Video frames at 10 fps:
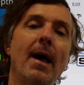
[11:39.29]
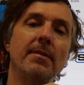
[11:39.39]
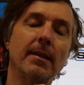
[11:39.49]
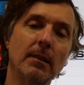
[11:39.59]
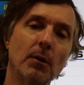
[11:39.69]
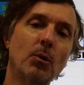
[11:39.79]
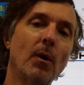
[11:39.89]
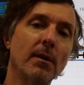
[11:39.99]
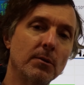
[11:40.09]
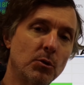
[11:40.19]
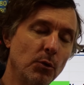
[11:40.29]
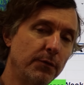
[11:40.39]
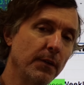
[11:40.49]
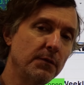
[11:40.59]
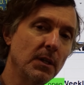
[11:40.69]
and then look where the
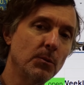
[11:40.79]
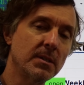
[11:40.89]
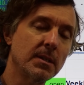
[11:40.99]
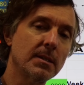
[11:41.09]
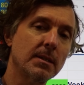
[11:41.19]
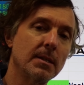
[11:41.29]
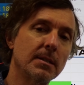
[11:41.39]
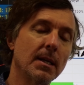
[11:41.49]
250 resistance